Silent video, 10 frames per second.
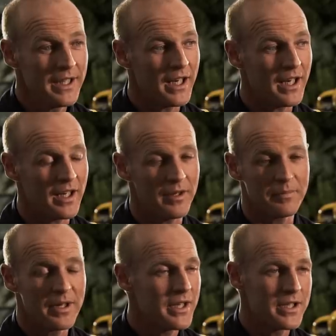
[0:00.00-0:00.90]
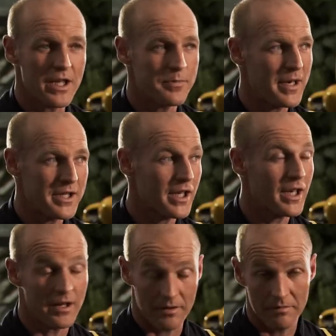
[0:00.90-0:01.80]
um, just
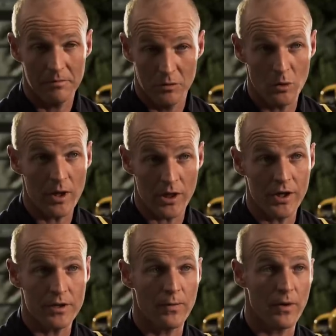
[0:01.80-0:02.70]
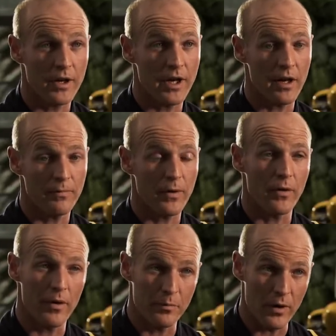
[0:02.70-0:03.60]
basically doing things for the uh, for
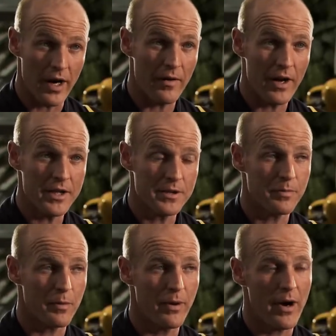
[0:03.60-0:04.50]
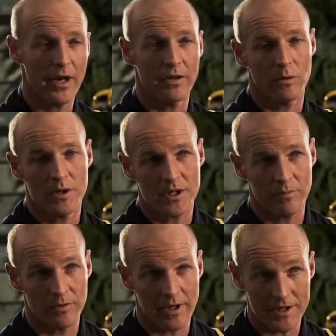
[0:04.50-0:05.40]
the Red Bull Air Race, preparing, doing
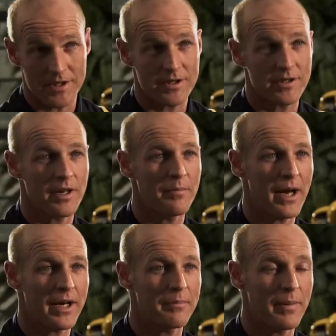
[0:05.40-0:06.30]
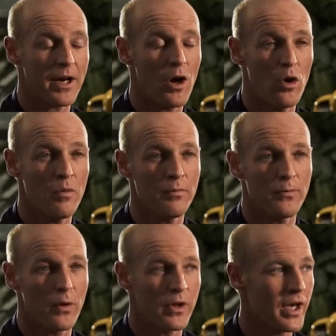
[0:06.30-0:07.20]
some tests back back home
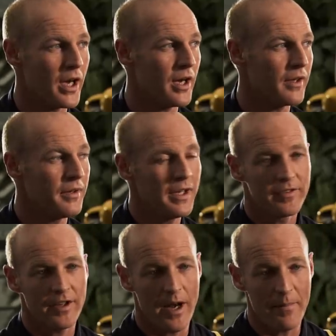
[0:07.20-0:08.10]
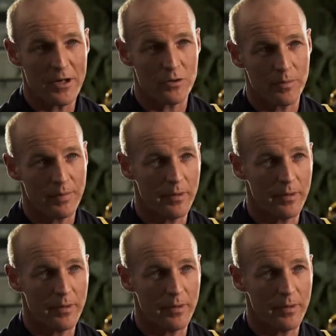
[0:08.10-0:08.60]
for the uh, telemetric